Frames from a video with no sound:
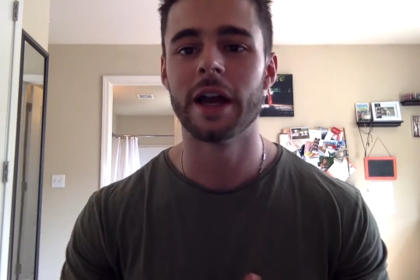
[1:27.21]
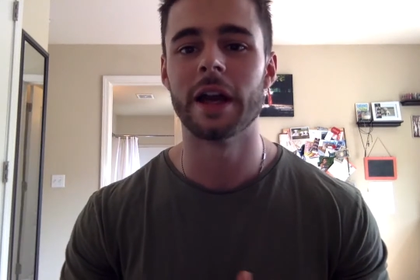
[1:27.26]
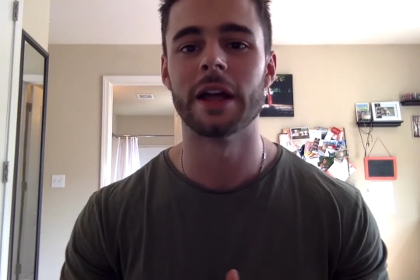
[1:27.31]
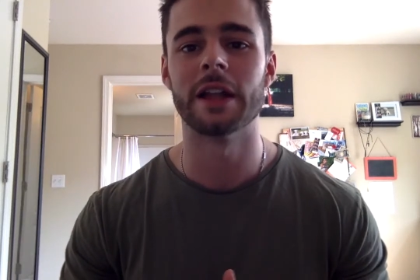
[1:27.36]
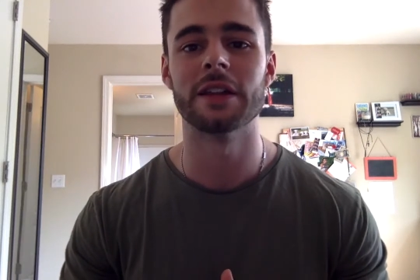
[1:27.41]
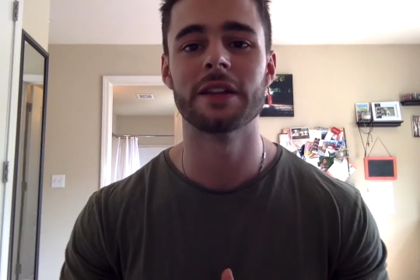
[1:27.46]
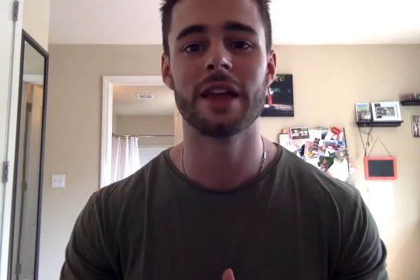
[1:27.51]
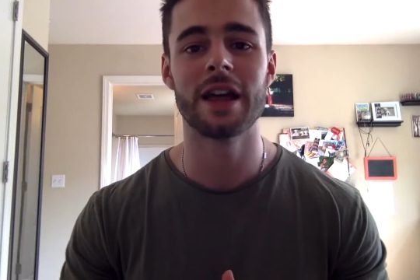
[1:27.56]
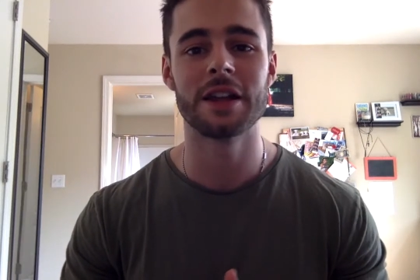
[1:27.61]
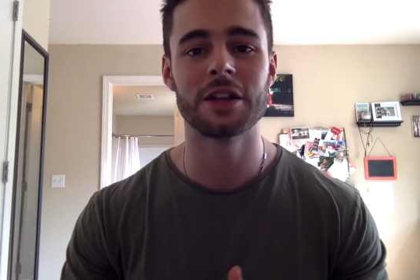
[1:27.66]

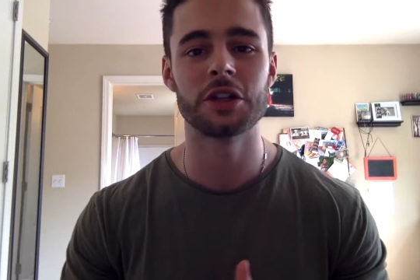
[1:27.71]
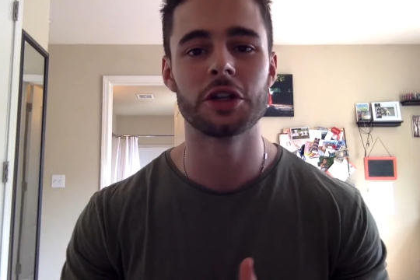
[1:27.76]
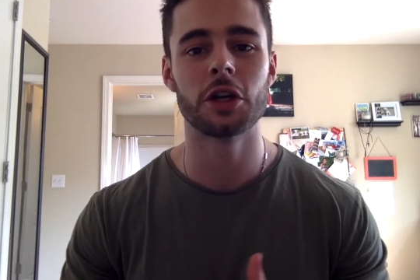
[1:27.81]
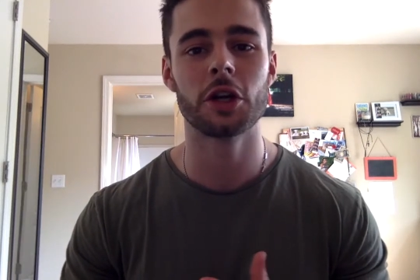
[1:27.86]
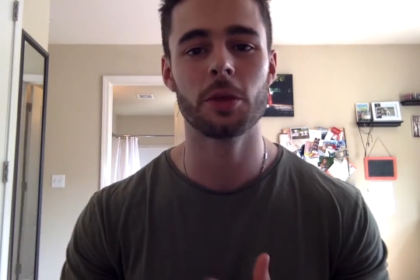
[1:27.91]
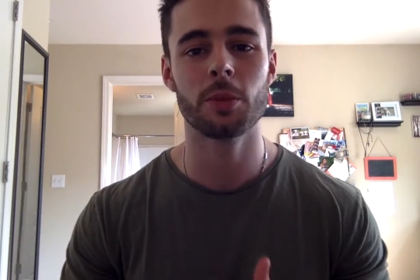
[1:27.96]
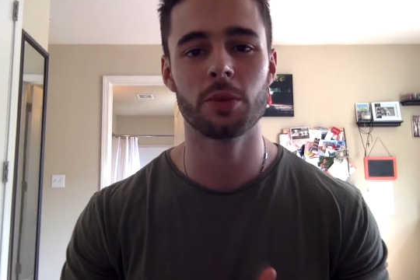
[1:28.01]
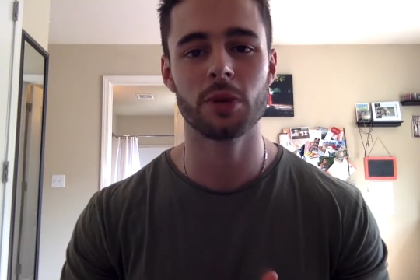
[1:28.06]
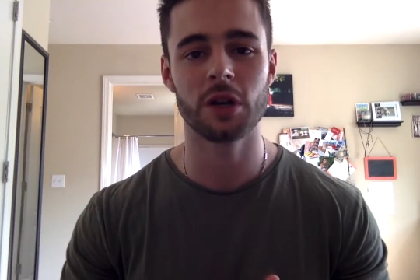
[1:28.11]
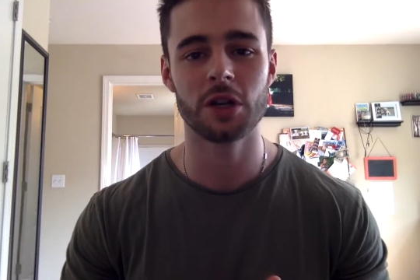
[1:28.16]
and then
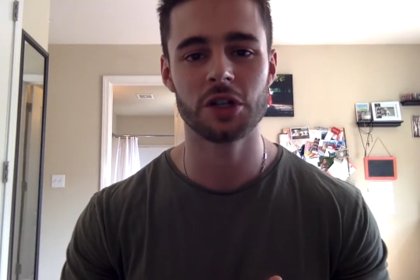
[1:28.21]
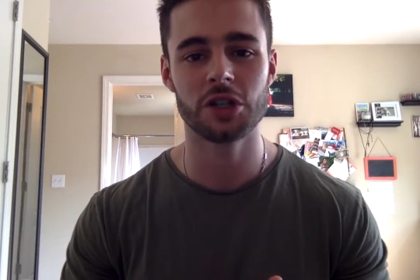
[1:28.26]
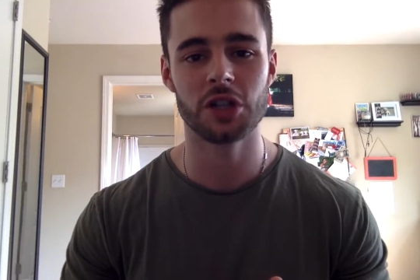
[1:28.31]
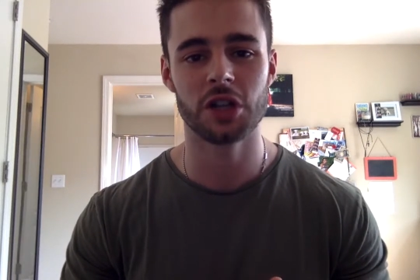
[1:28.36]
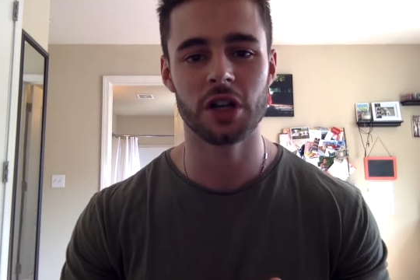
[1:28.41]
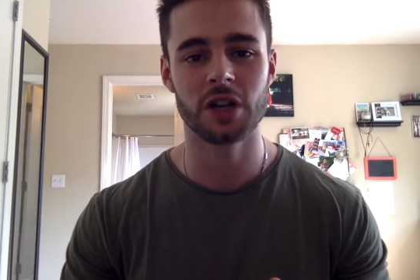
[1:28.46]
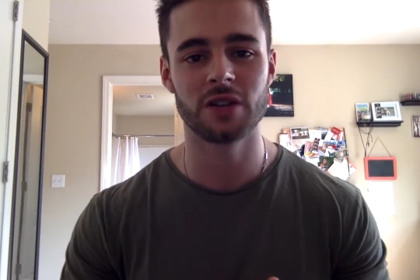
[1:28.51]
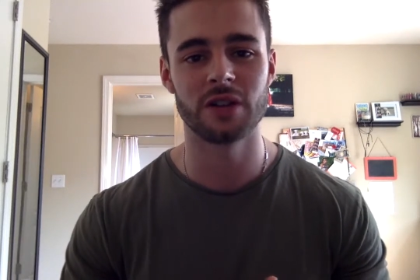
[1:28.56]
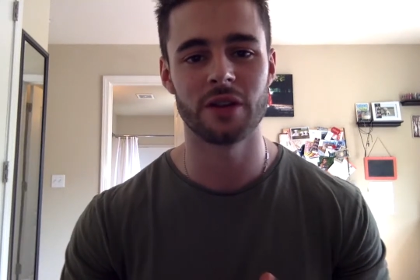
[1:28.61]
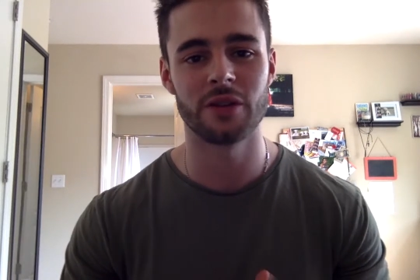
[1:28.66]
your blood
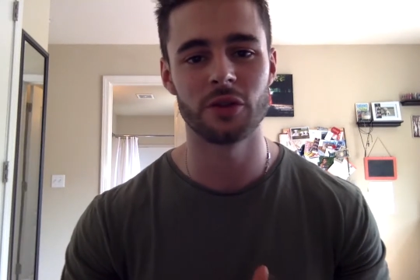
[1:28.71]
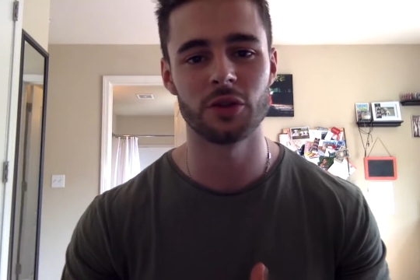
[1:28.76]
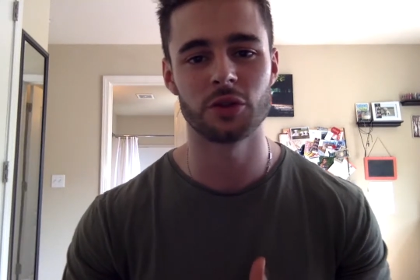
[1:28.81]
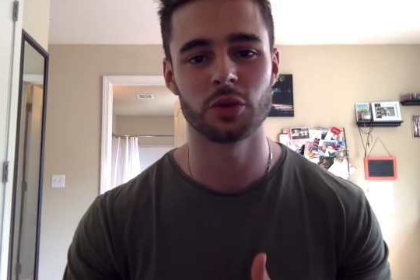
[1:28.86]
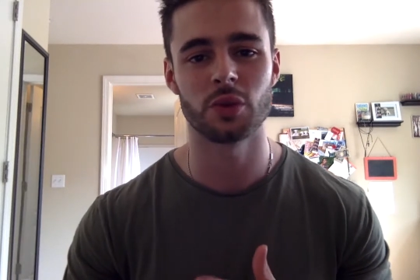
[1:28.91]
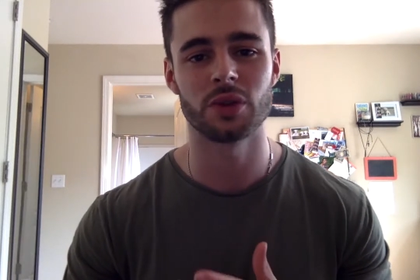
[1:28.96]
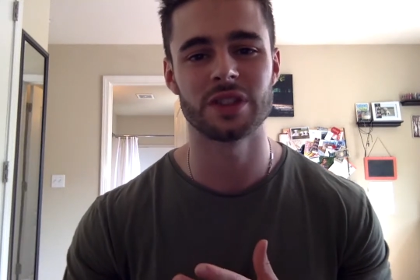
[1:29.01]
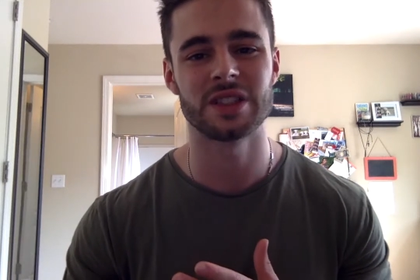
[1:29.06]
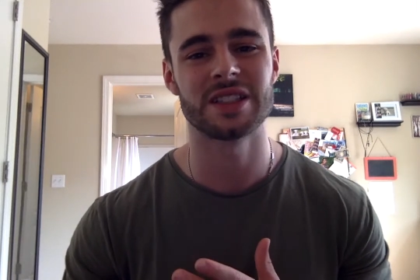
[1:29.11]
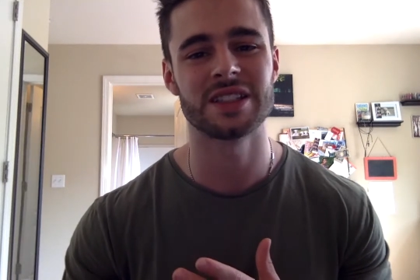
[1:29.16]
sugar
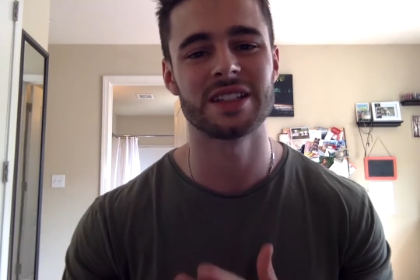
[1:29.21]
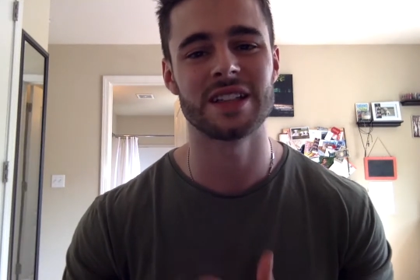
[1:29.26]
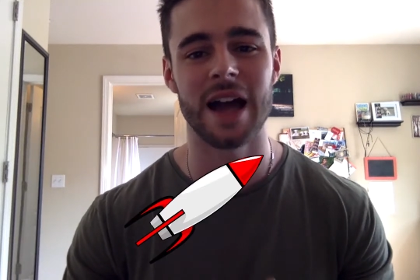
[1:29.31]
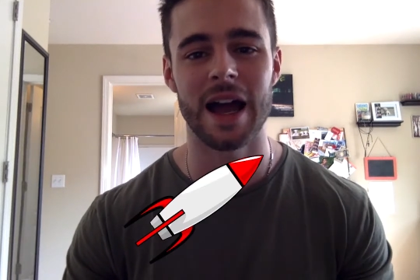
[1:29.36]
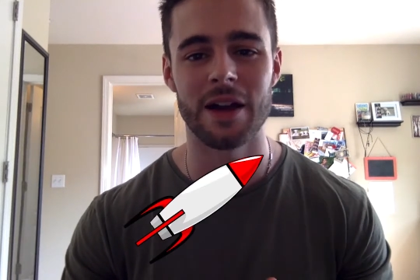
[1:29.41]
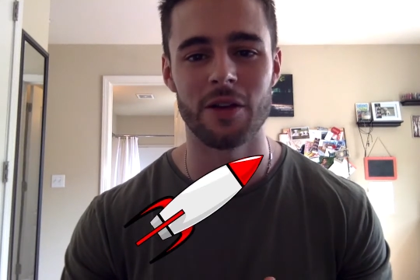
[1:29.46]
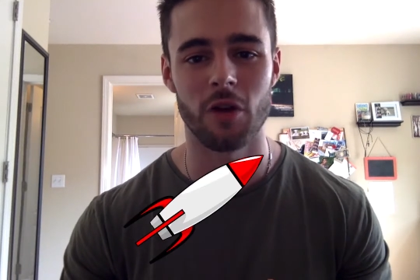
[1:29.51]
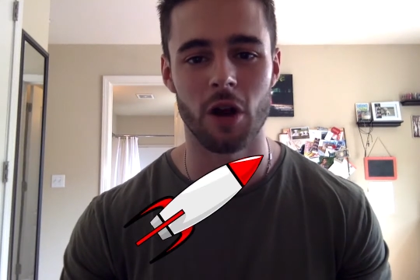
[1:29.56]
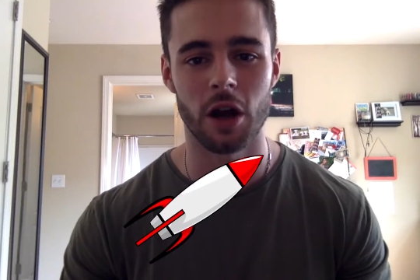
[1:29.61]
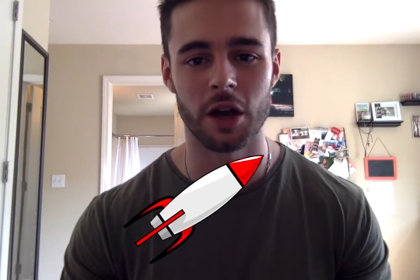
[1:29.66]
levels will
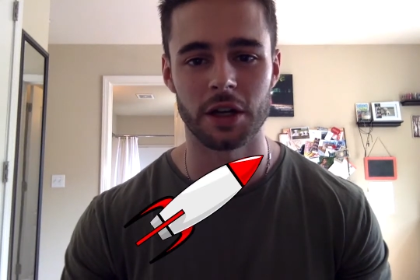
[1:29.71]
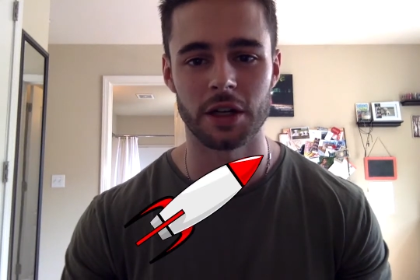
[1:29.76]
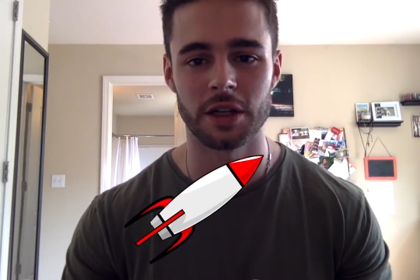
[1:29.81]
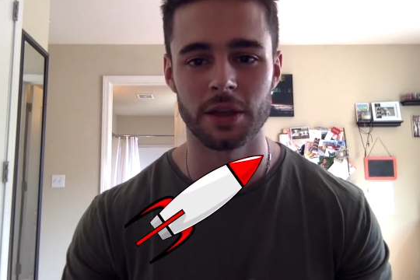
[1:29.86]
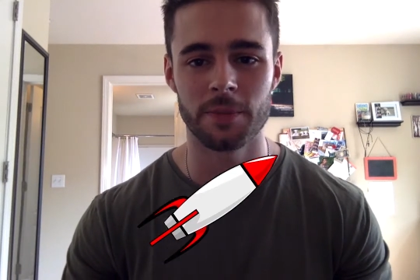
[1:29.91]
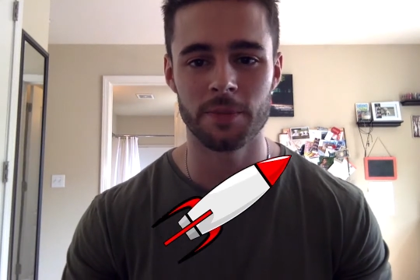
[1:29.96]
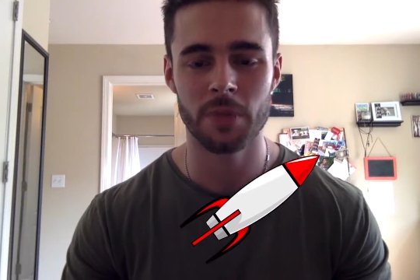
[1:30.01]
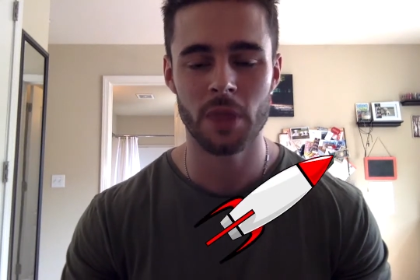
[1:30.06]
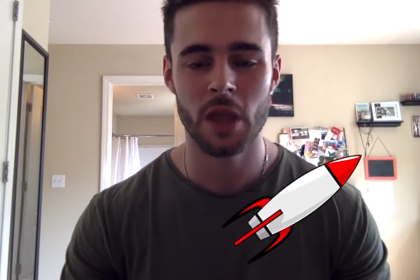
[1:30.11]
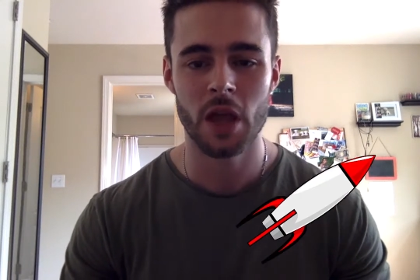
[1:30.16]

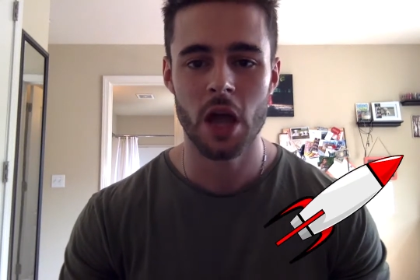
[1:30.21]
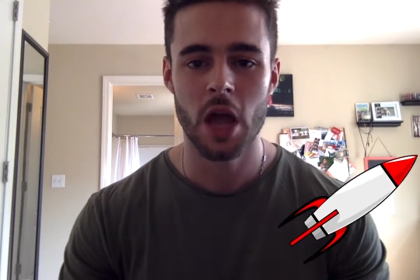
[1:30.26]
skyrocket.